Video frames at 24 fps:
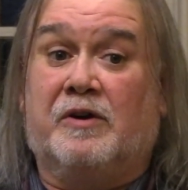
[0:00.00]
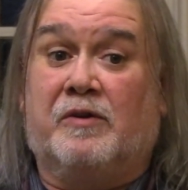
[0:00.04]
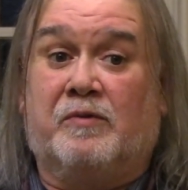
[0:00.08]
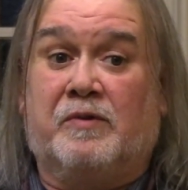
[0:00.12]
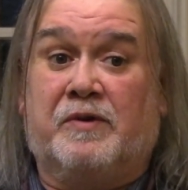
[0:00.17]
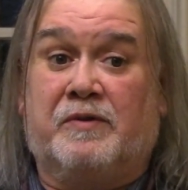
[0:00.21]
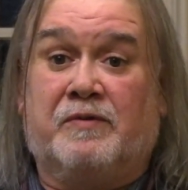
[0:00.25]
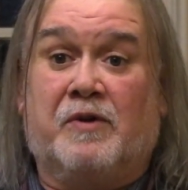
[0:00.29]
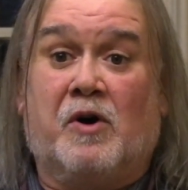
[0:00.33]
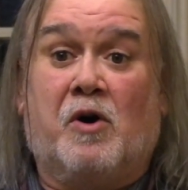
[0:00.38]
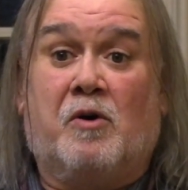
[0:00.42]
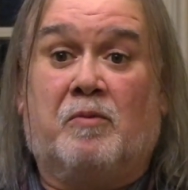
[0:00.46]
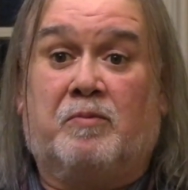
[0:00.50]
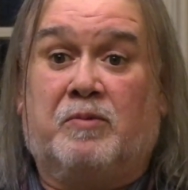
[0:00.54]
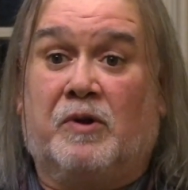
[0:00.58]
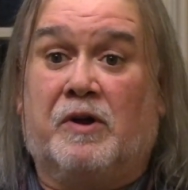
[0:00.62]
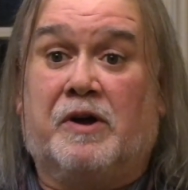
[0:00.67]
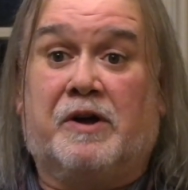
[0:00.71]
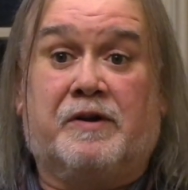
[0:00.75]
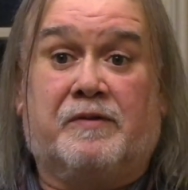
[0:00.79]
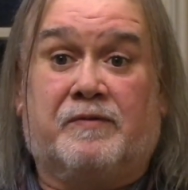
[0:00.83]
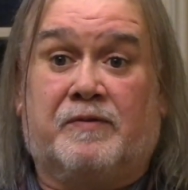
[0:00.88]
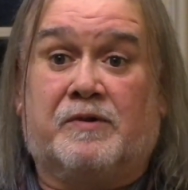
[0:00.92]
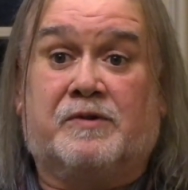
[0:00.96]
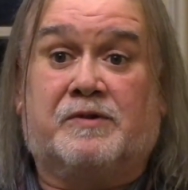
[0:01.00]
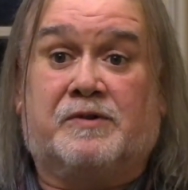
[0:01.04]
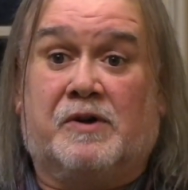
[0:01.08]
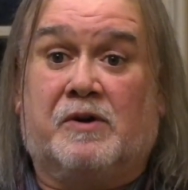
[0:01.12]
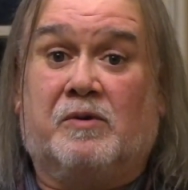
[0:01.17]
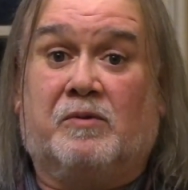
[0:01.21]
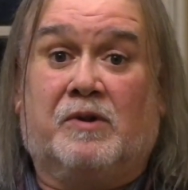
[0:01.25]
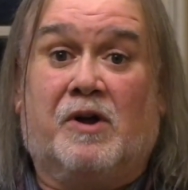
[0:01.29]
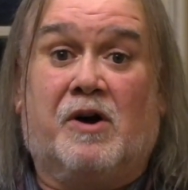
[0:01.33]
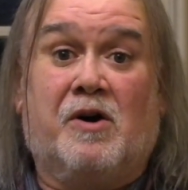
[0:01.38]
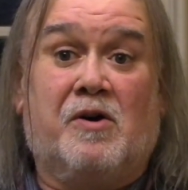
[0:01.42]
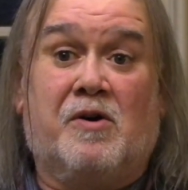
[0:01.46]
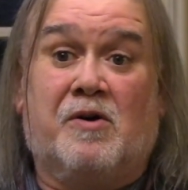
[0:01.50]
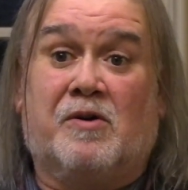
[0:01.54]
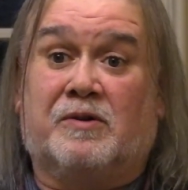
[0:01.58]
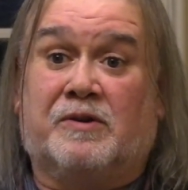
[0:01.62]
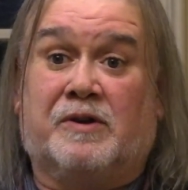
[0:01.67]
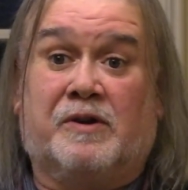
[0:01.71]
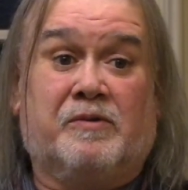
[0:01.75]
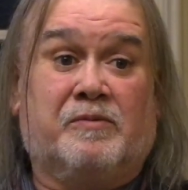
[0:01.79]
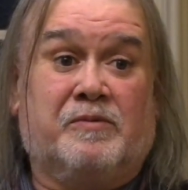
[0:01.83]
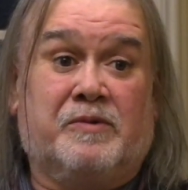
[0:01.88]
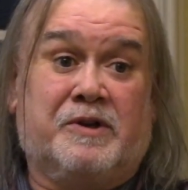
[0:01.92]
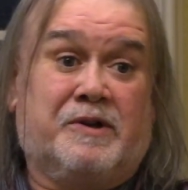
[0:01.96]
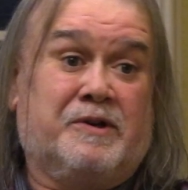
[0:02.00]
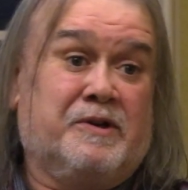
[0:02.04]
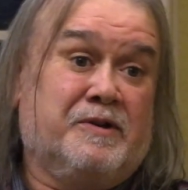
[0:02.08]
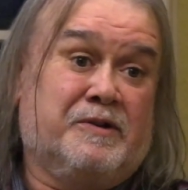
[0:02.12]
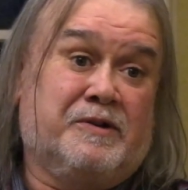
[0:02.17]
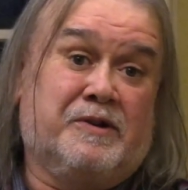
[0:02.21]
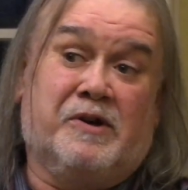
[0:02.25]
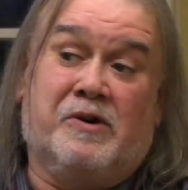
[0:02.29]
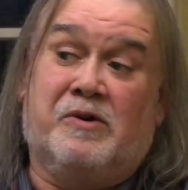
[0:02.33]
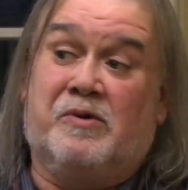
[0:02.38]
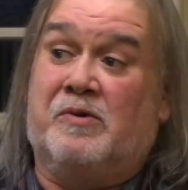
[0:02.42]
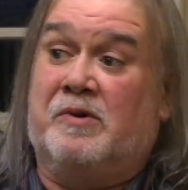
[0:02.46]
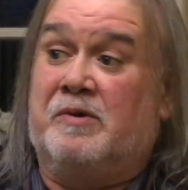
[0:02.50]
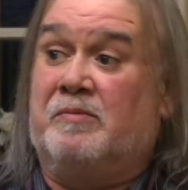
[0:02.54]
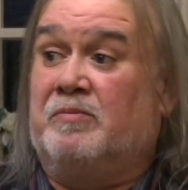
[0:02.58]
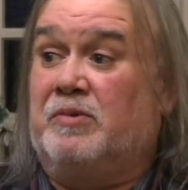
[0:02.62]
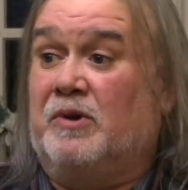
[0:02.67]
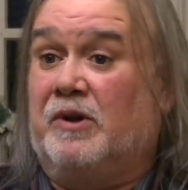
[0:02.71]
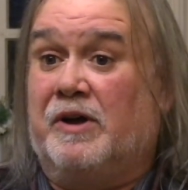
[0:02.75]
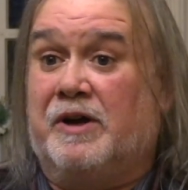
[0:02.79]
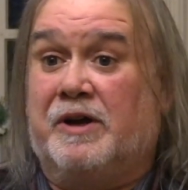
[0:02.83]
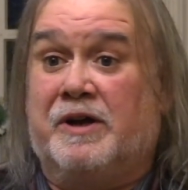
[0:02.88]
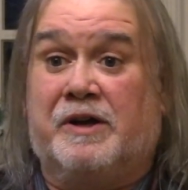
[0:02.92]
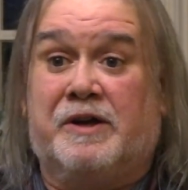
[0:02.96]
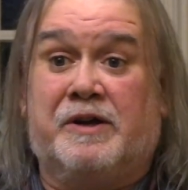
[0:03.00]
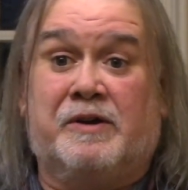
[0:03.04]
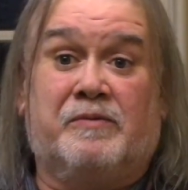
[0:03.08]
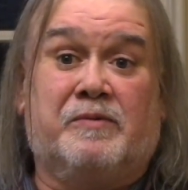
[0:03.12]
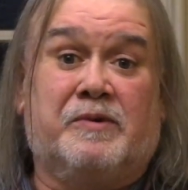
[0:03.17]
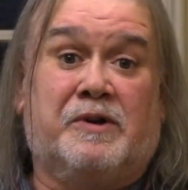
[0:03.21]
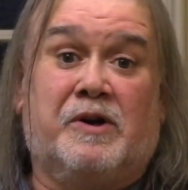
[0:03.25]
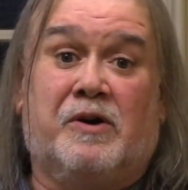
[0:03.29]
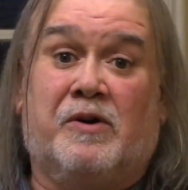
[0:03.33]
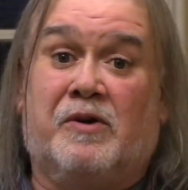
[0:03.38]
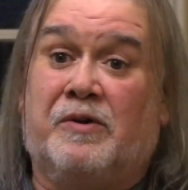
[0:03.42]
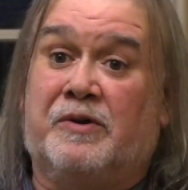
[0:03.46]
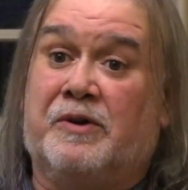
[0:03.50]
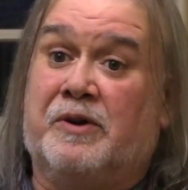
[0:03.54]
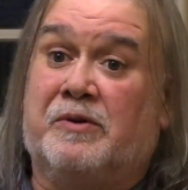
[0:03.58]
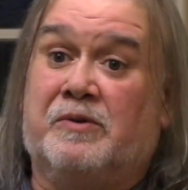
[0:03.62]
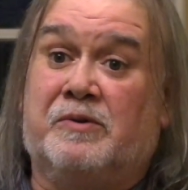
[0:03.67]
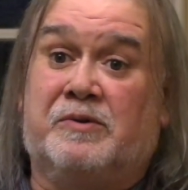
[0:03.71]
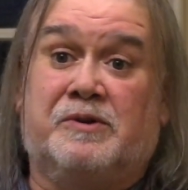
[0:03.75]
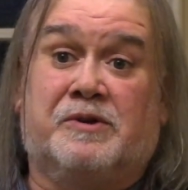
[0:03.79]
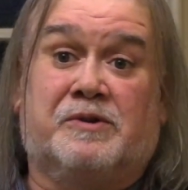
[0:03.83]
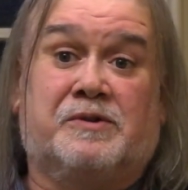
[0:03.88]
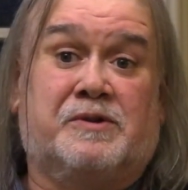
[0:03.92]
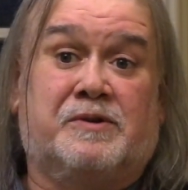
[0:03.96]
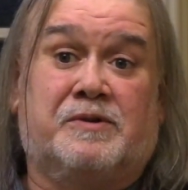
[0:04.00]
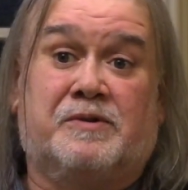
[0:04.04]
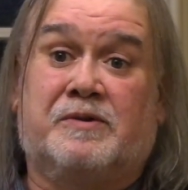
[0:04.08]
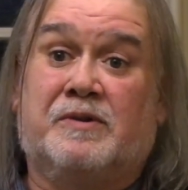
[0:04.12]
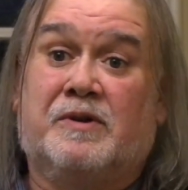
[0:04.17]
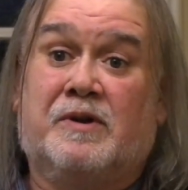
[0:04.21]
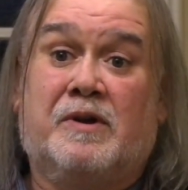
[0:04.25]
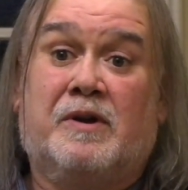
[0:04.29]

We've all played for so long that we can go and play, and we all know just